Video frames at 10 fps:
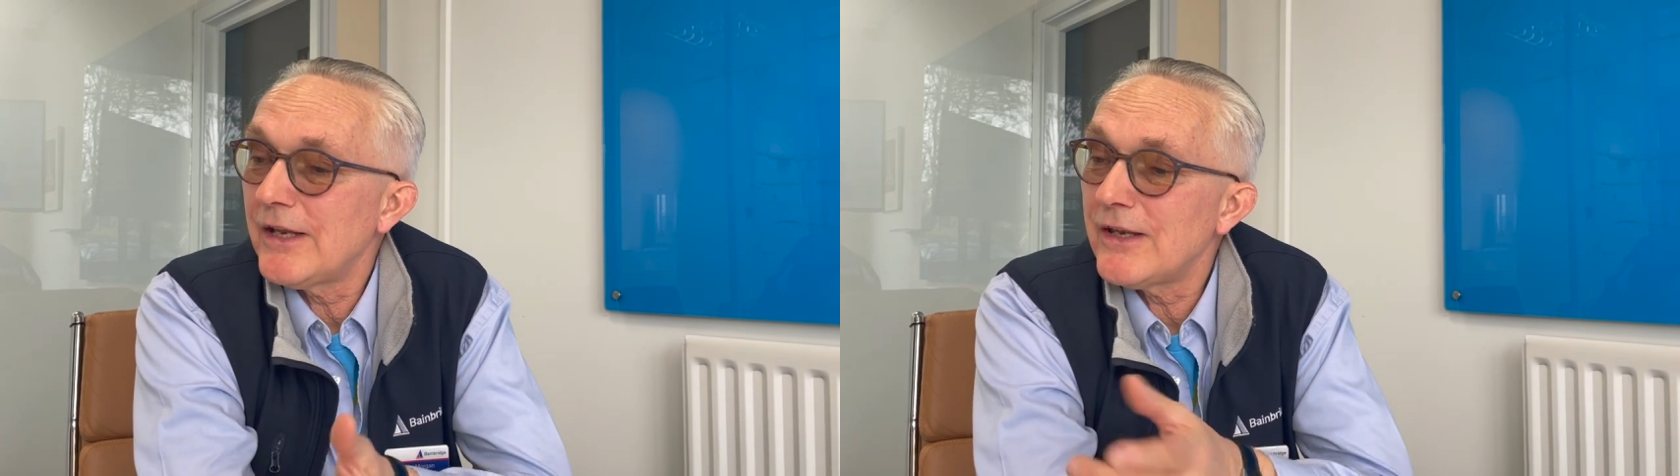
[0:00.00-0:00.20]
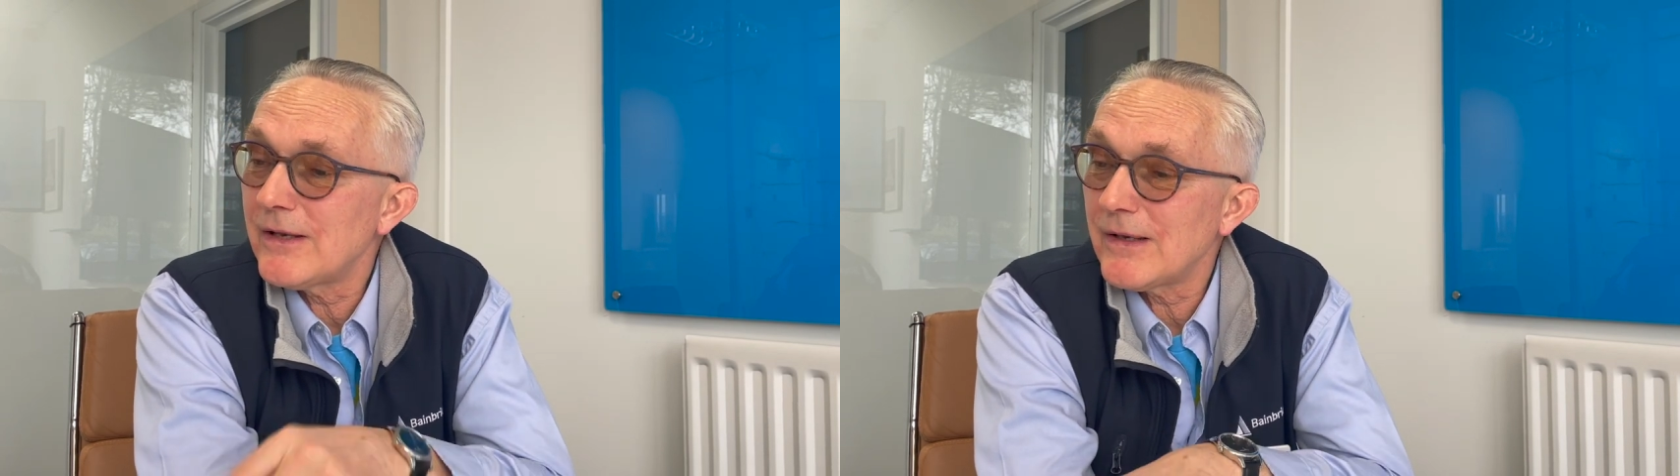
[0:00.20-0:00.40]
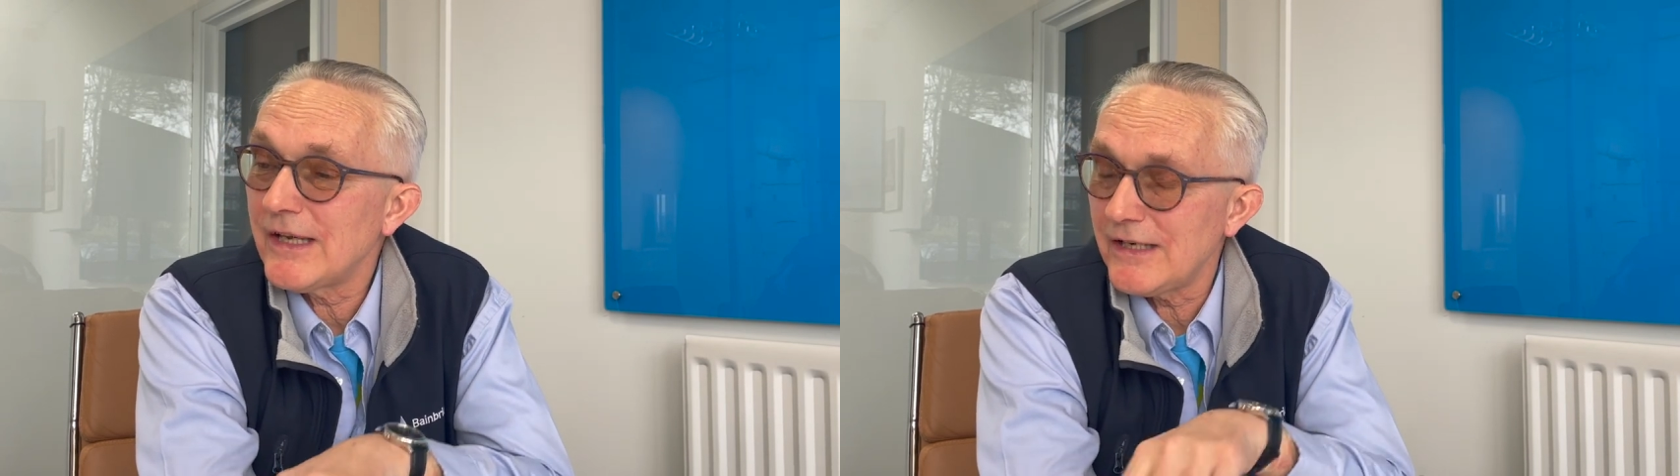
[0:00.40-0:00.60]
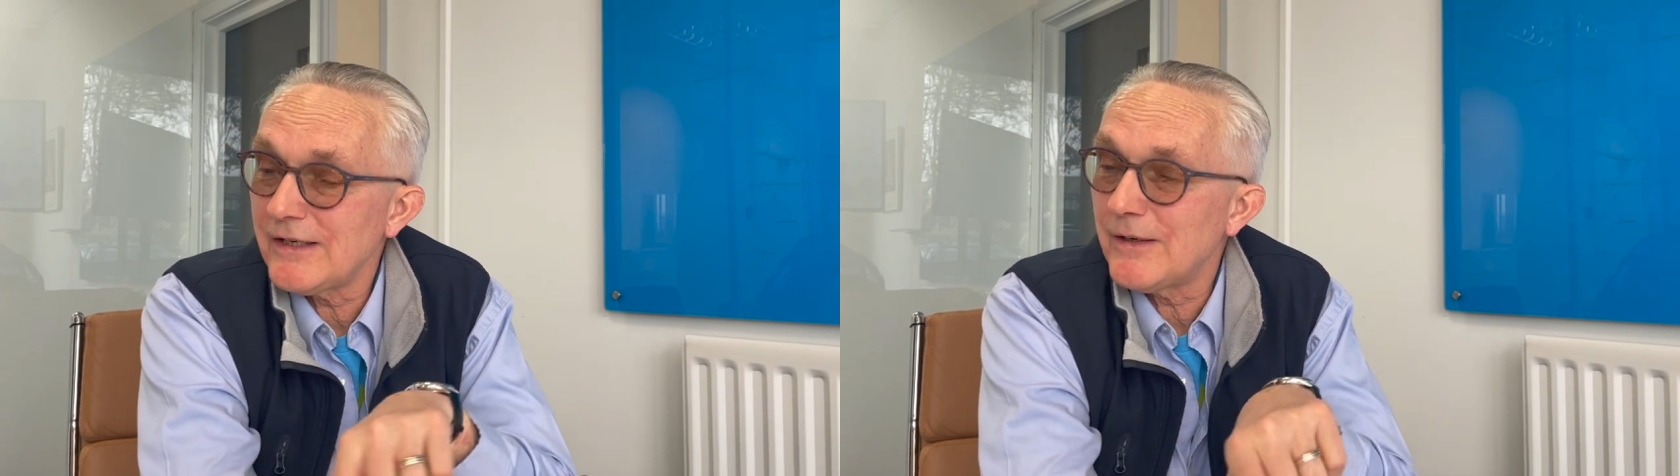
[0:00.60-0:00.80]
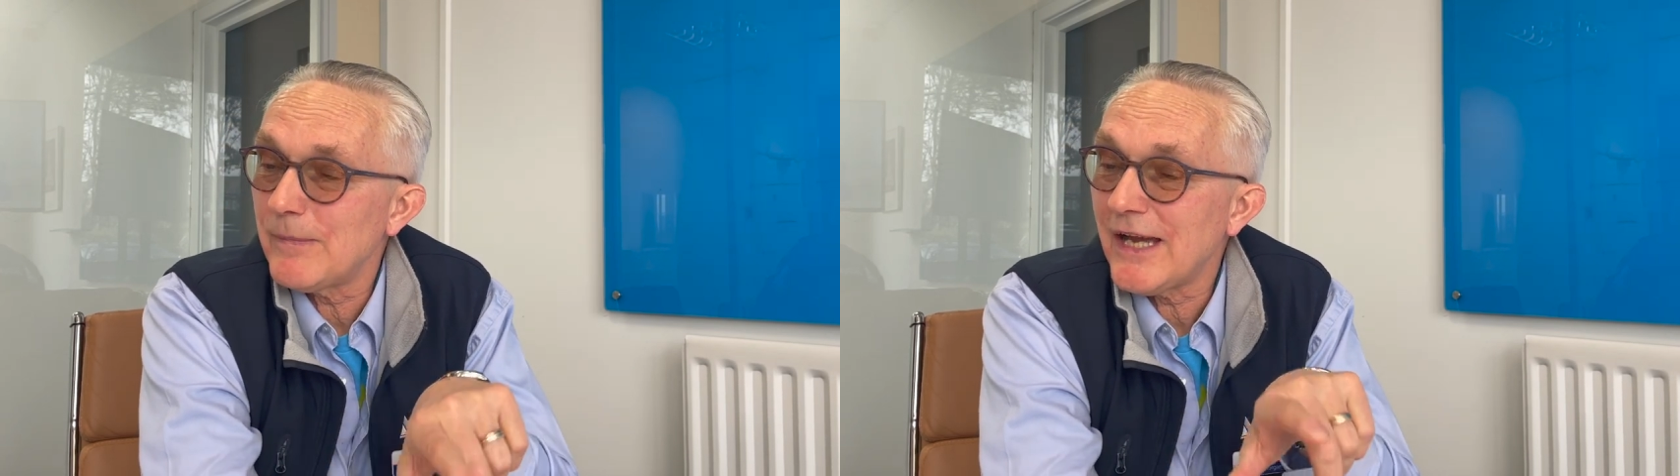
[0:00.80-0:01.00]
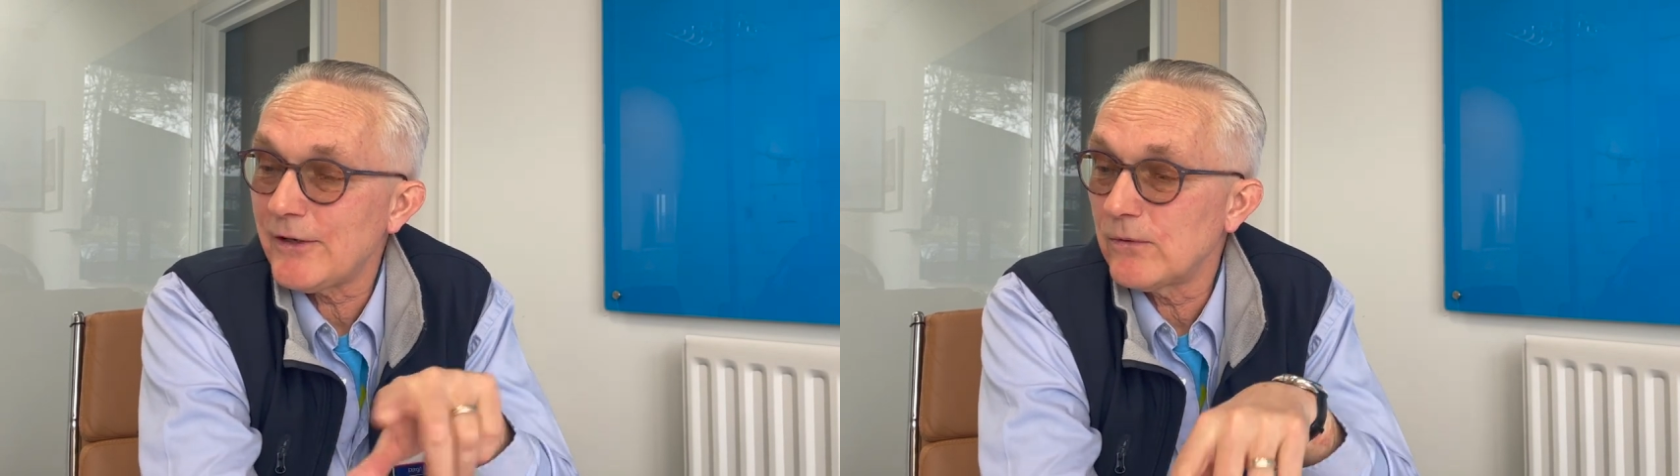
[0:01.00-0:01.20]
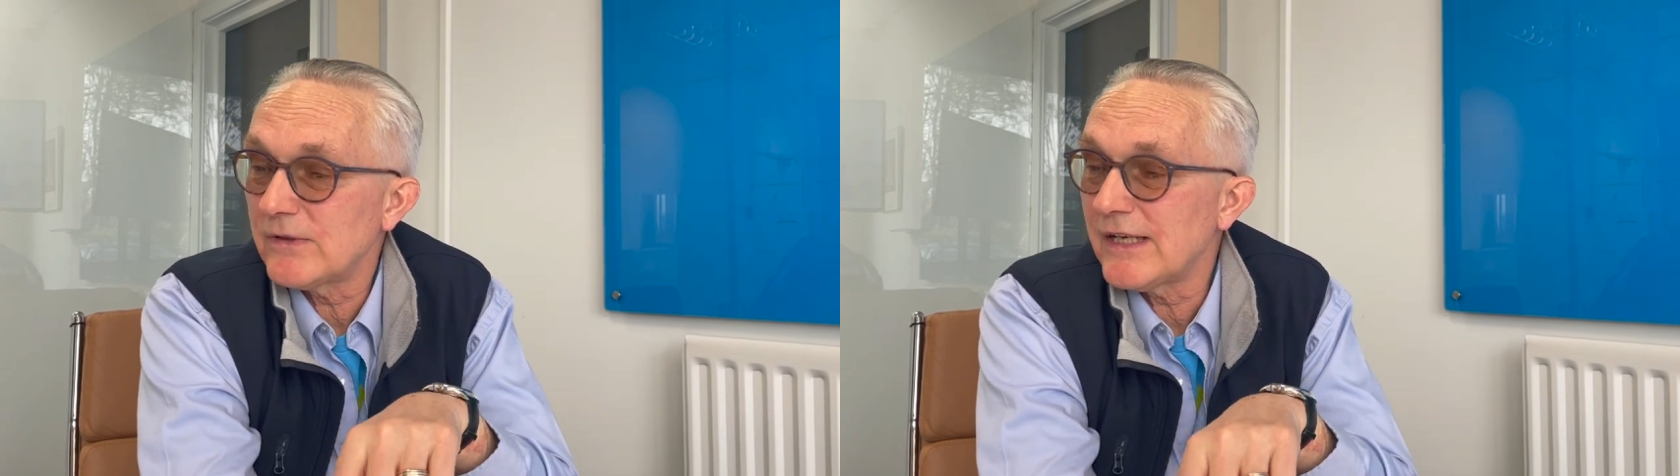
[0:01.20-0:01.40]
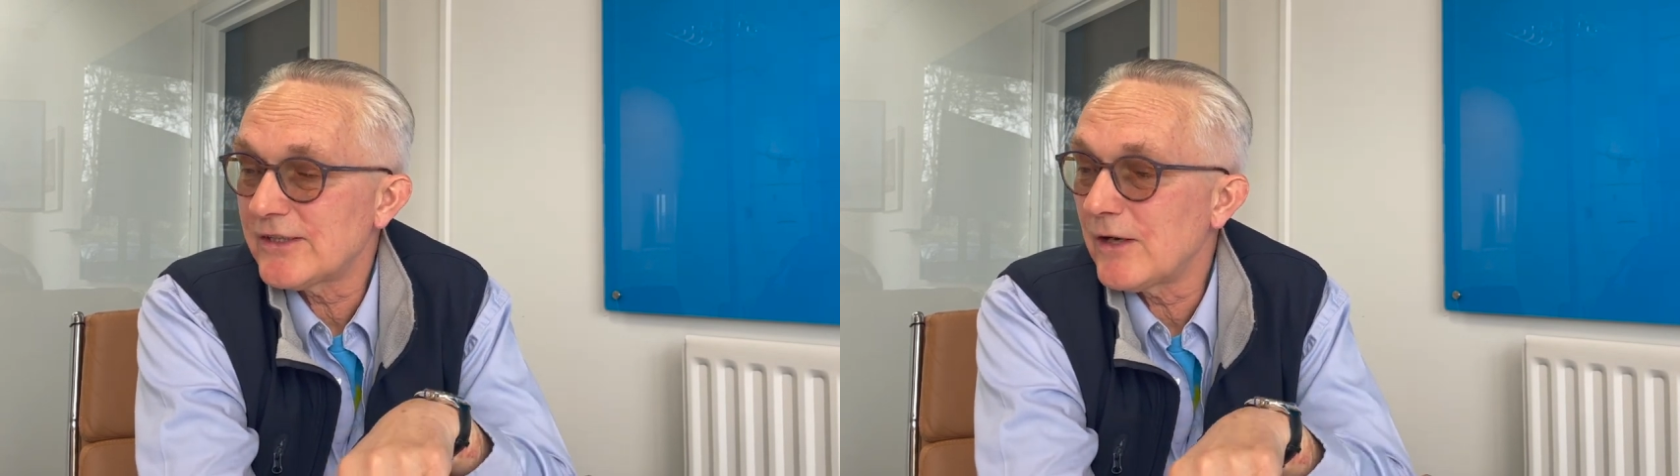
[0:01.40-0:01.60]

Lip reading: then the bad old days,